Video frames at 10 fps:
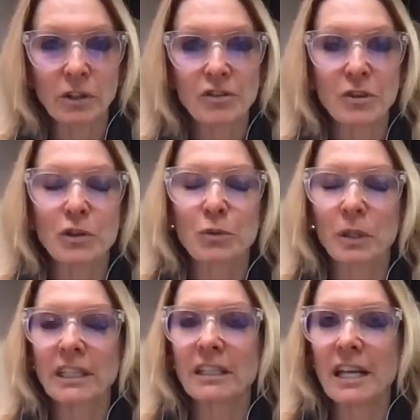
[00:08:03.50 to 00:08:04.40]
So it's really
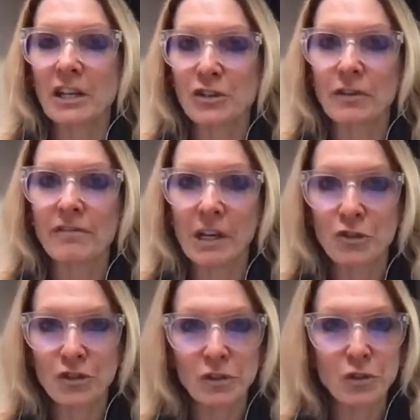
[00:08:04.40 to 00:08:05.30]
an
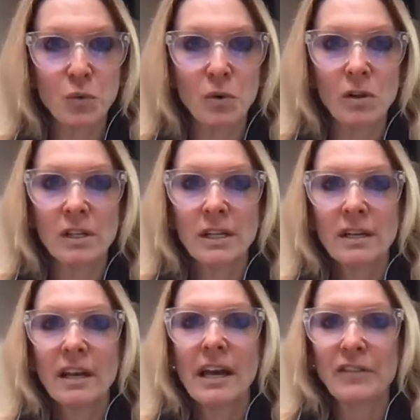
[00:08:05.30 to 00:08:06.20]
intervention tool
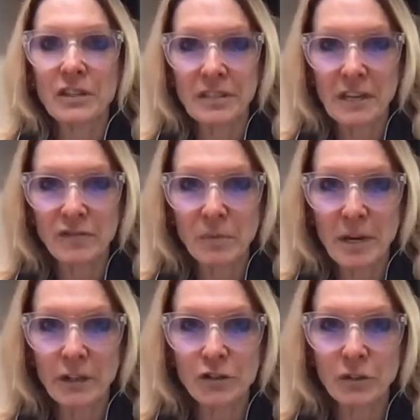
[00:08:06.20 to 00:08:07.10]
at the safety
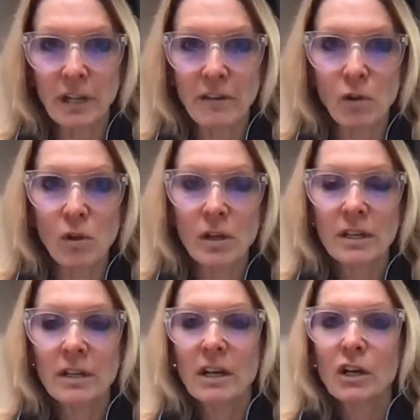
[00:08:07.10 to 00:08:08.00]
manager level.
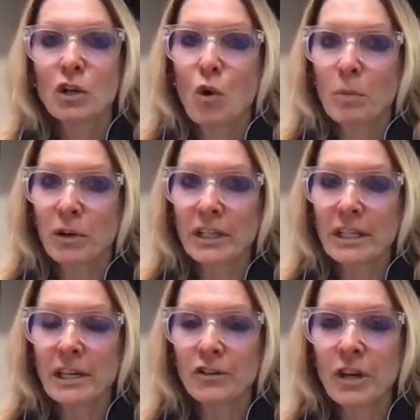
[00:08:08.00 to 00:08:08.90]
Corporate
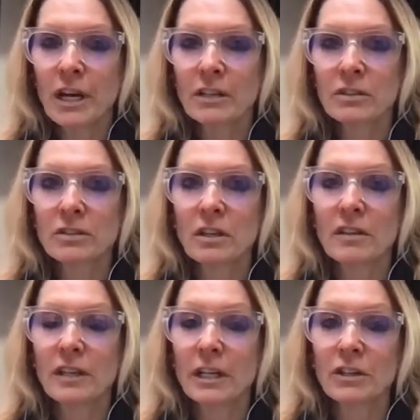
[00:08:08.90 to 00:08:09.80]
EHS,
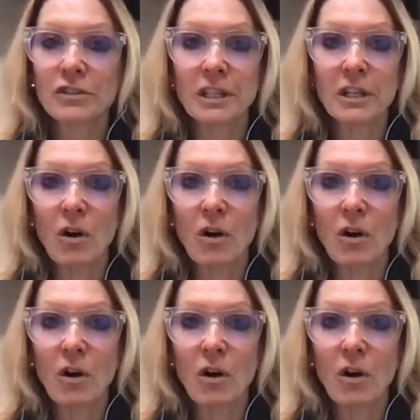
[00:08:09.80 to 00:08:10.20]
they're going to see